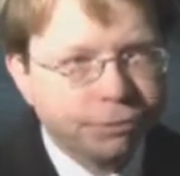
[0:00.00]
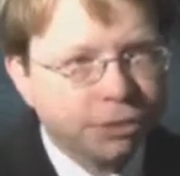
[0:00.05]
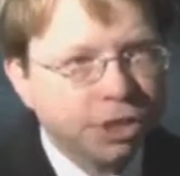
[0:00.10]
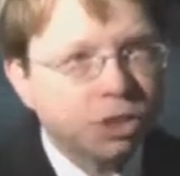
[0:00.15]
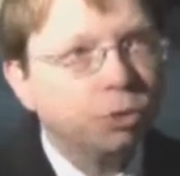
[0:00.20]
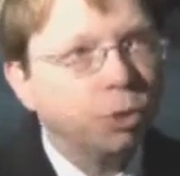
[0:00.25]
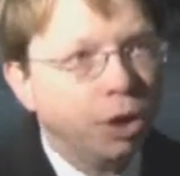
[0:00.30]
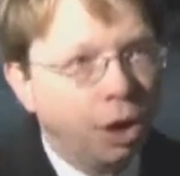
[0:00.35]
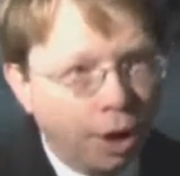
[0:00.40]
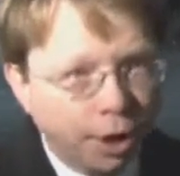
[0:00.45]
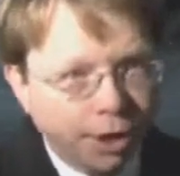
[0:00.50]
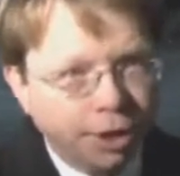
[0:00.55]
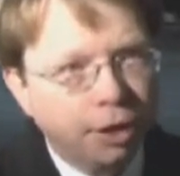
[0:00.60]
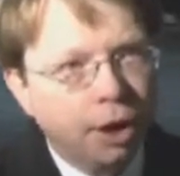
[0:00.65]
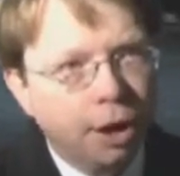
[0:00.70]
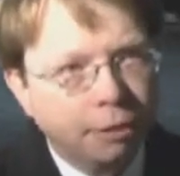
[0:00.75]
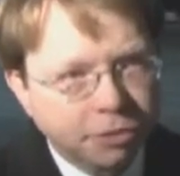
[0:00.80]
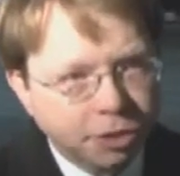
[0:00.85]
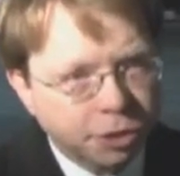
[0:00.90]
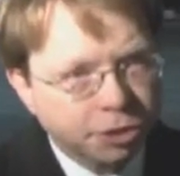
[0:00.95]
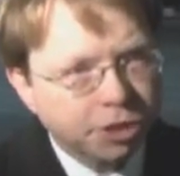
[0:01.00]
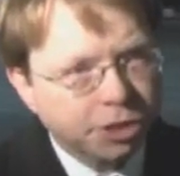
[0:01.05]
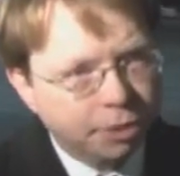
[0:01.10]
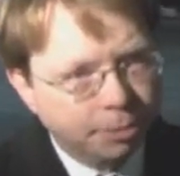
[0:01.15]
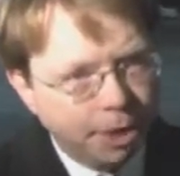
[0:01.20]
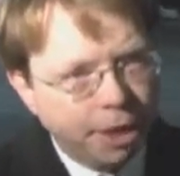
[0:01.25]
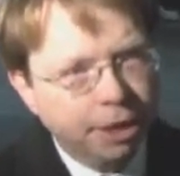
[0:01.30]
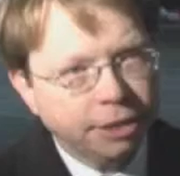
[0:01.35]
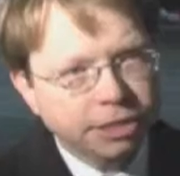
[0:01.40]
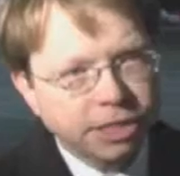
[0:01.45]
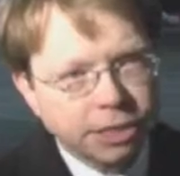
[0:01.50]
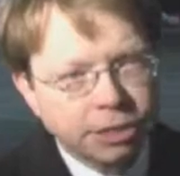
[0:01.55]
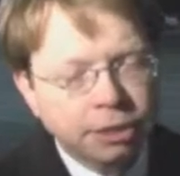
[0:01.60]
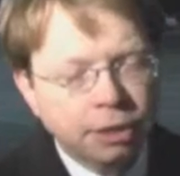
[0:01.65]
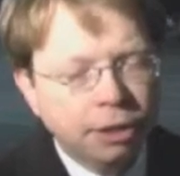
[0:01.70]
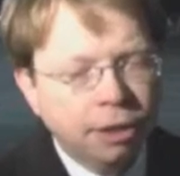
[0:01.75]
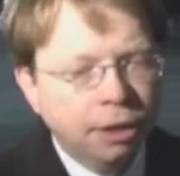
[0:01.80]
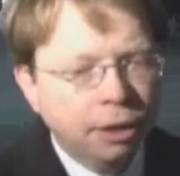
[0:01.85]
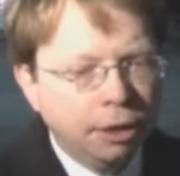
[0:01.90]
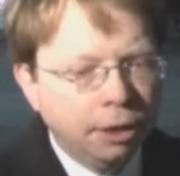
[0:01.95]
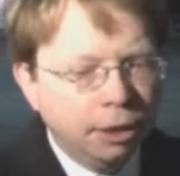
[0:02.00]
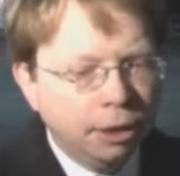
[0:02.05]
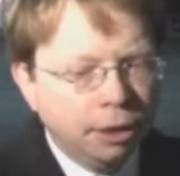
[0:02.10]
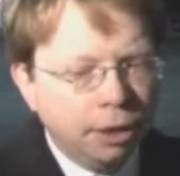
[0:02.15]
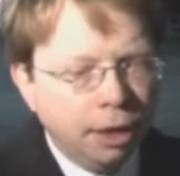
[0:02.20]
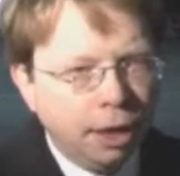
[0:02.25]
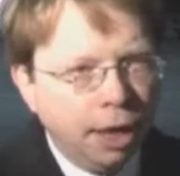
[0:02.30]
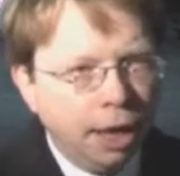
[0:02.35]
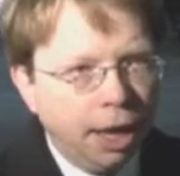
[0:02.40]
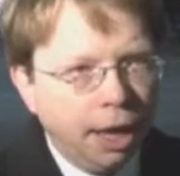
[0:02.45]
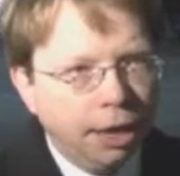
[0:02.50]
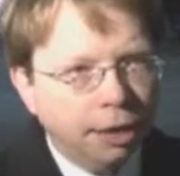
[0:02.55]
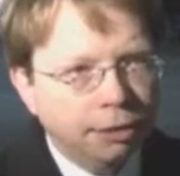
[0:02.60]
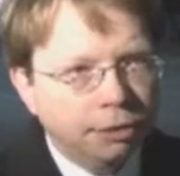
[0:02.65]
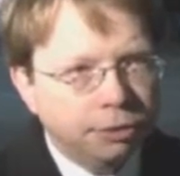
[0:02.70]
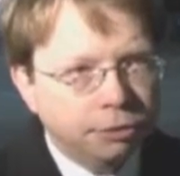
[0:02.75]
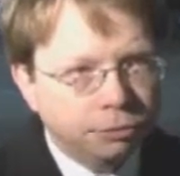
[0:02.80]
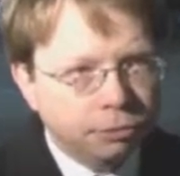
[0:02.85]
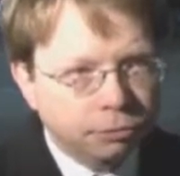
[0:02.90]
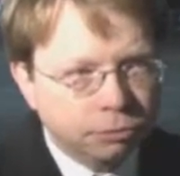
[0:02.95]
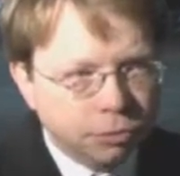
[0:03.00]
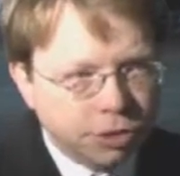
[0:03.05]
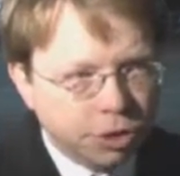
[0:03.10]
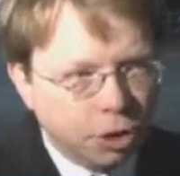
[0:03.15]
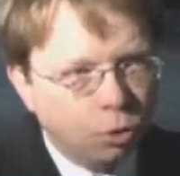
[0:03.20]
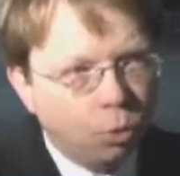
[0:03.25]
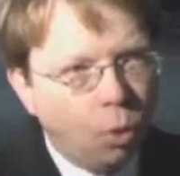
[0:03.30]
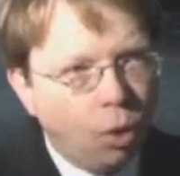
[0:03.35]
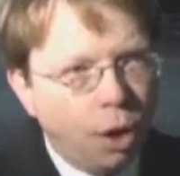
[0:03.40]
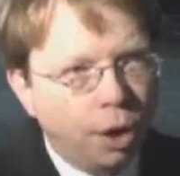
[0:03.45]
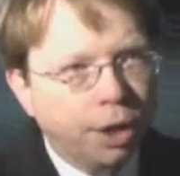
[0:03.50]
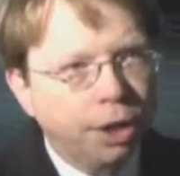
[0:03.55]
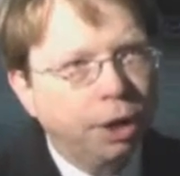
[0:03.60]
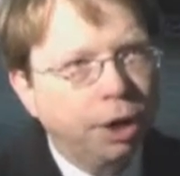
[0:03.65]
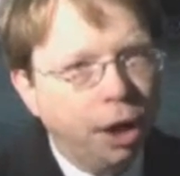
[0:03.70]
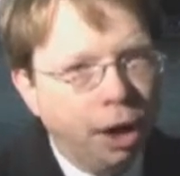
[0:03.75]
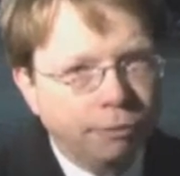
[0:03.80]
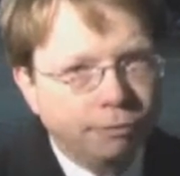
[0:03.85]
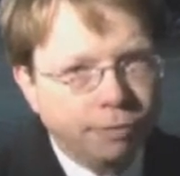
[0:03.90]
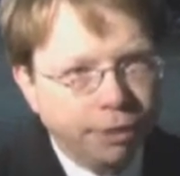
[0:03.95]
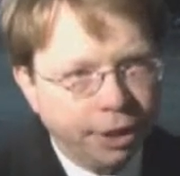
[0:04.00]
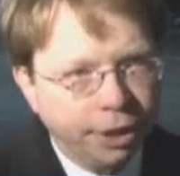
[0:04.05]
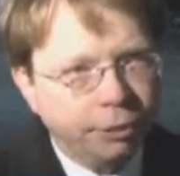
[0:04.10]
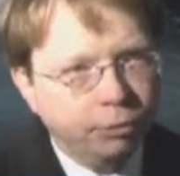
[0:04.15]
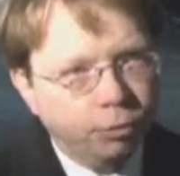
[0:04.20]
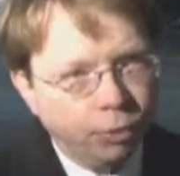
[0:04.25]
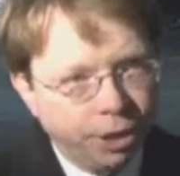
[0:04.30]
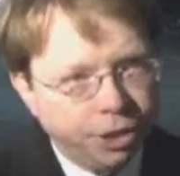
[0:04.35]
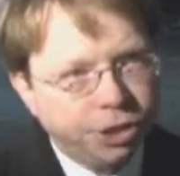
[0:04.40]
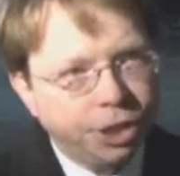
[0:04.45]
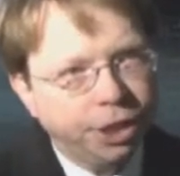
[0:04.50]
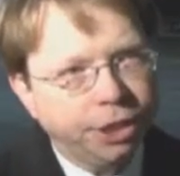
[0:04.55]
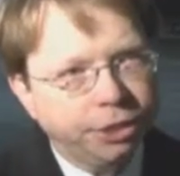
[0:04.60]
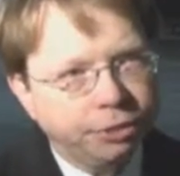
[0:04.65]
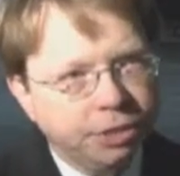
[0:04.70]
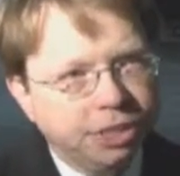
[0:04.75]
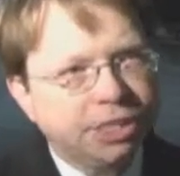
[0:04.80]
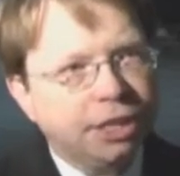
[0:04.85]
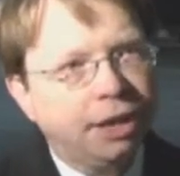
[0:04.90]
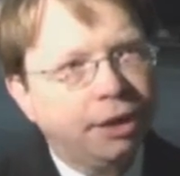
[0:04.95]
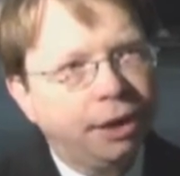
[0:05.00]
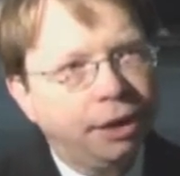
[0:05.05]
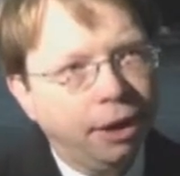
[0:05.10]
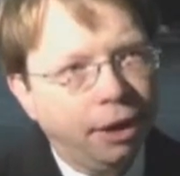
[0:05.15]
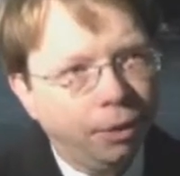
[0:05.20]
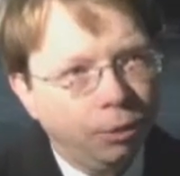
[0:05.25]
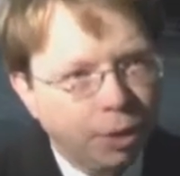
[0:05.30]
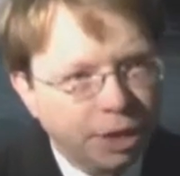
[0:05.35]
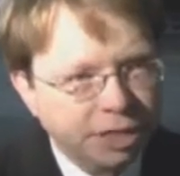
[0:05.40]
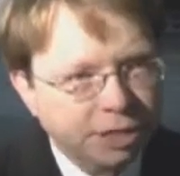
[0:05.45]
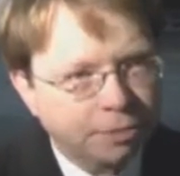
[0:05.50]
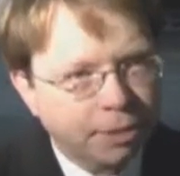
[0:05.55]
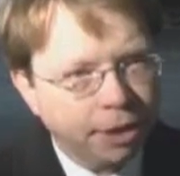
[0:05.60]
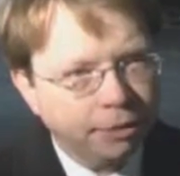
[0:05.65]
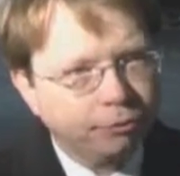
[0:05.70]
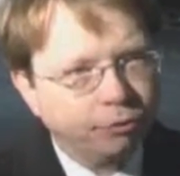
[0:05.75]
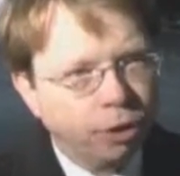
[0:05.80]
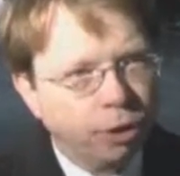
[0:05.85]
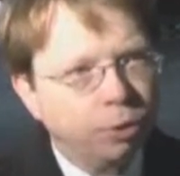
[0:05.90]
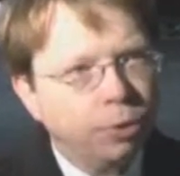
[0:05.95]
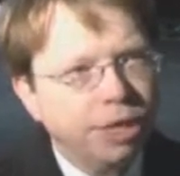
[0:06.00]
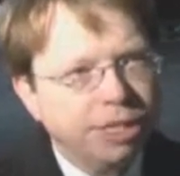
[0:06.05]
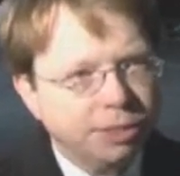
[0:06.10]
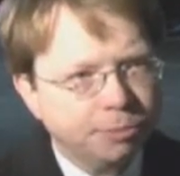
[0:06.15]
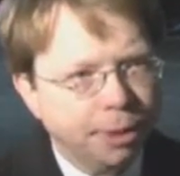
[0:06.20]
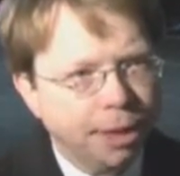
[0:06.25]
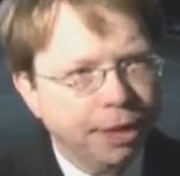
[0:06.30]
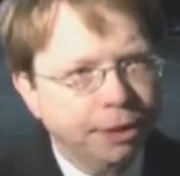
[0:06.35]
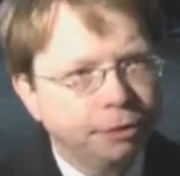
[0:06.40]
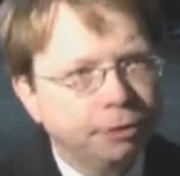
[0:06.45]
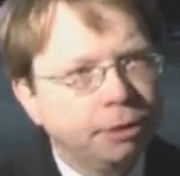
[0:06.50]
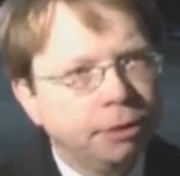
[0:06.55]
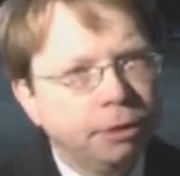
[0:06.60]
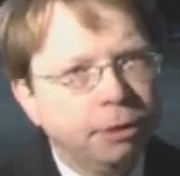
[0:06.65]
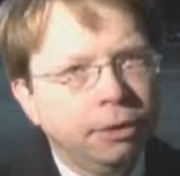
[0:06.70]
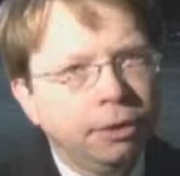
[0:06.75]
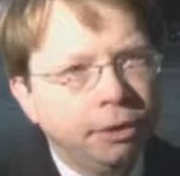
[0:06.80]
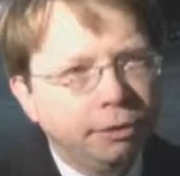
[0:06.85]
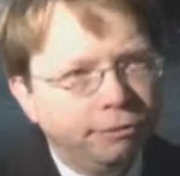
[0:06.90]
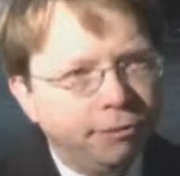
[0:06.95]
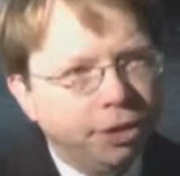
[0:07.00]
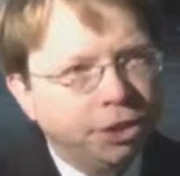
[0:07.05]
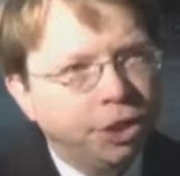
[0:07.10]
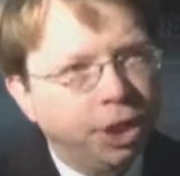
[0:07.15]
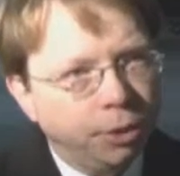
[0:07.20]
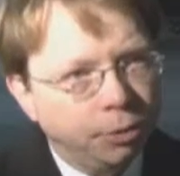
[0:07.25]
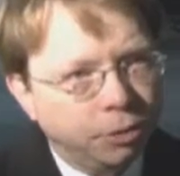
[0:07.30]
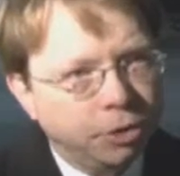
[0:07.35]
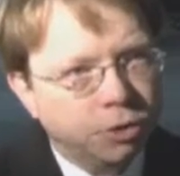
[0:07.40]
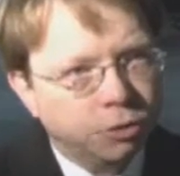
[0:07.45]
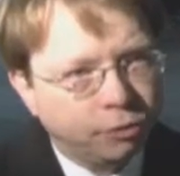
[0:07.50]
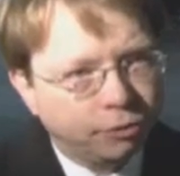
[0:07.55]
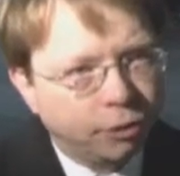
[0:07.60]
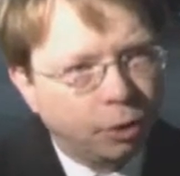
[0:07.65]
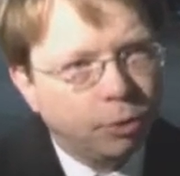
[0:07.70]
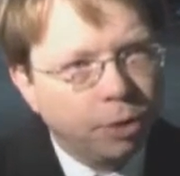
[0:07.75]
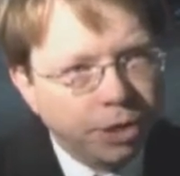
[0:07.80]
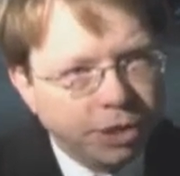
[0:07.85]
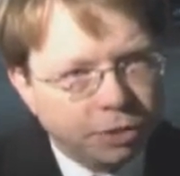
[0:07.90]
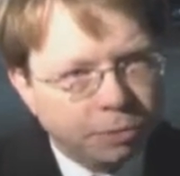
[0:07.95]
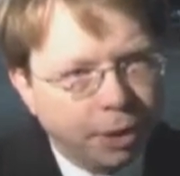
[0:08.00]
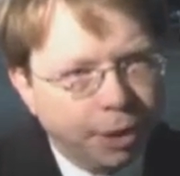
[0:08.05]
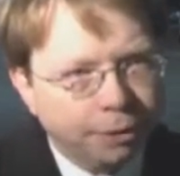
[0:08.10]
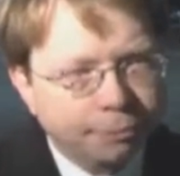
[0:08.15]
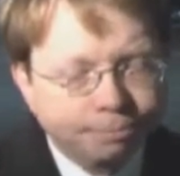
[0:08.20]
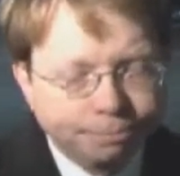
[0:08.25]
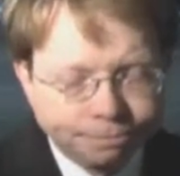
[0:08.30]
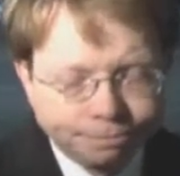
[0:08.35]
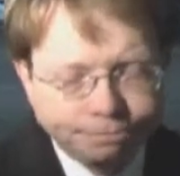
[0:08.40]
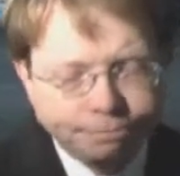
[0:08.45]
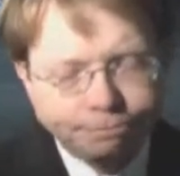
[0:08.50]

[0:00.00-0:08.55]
disregarding the officer's commands, and started walking off, again reaching into his front waistband, fidgeting with his front waistband.